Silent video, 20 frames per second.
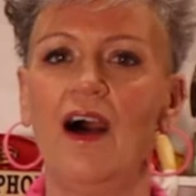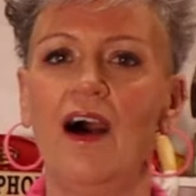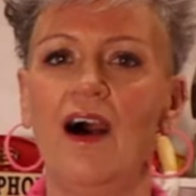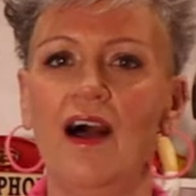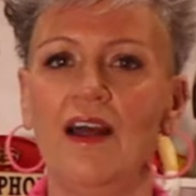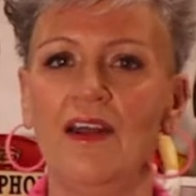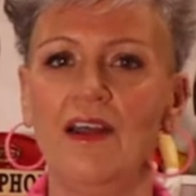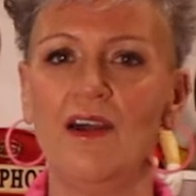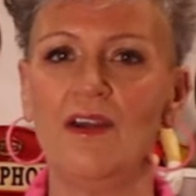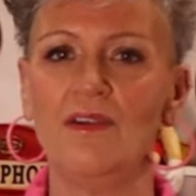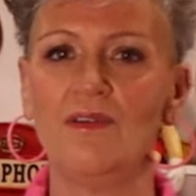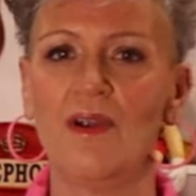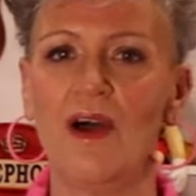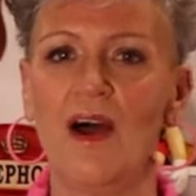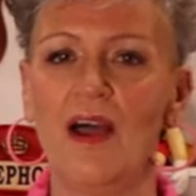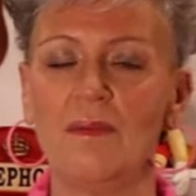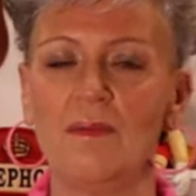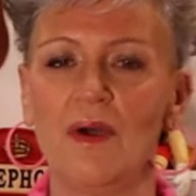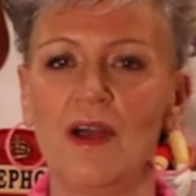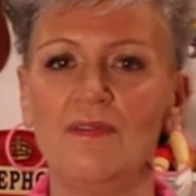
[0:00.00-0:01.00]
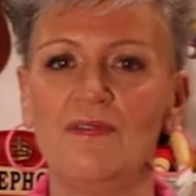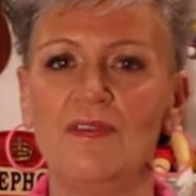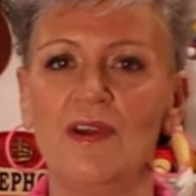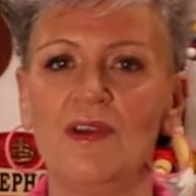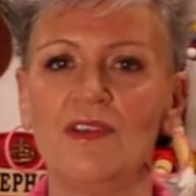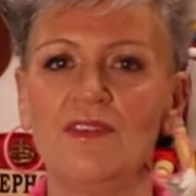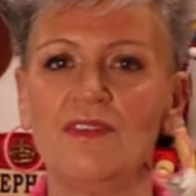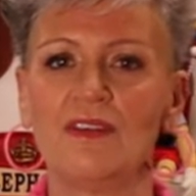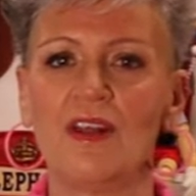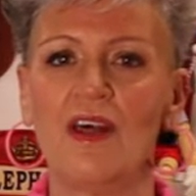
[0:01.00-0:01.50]
I know, right? My
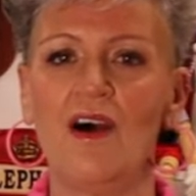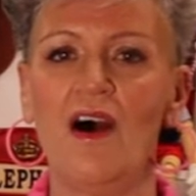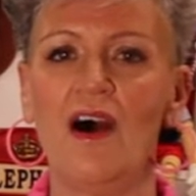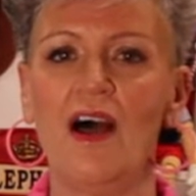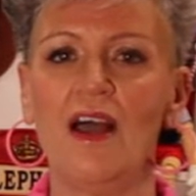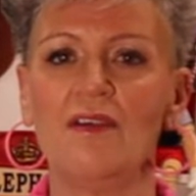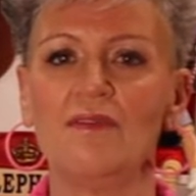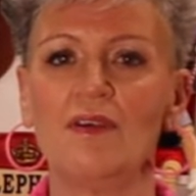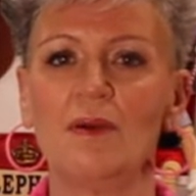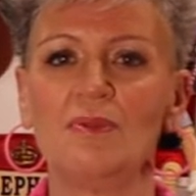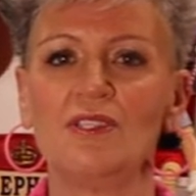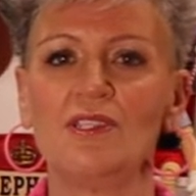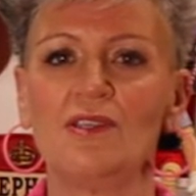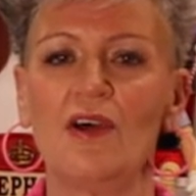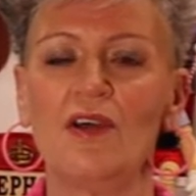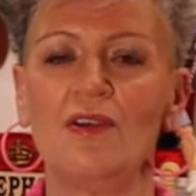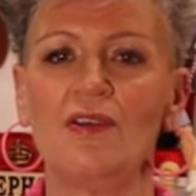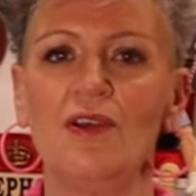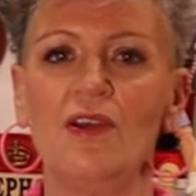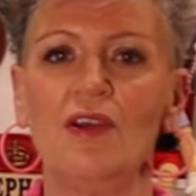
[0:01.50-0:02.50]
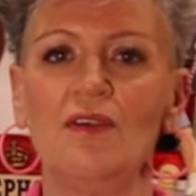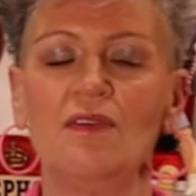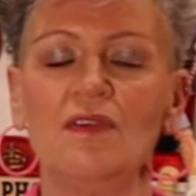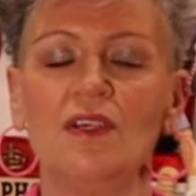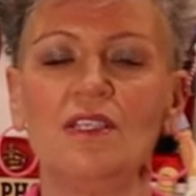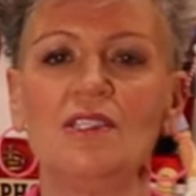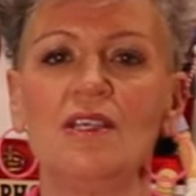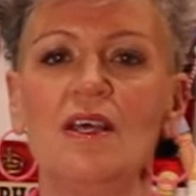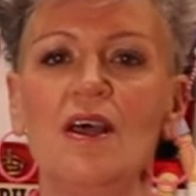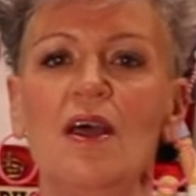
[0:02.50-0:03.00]
first live. I'm so
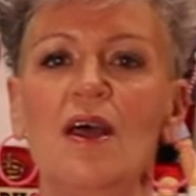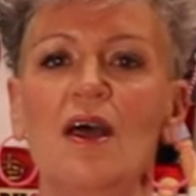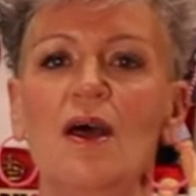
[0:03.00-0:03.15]
nervous.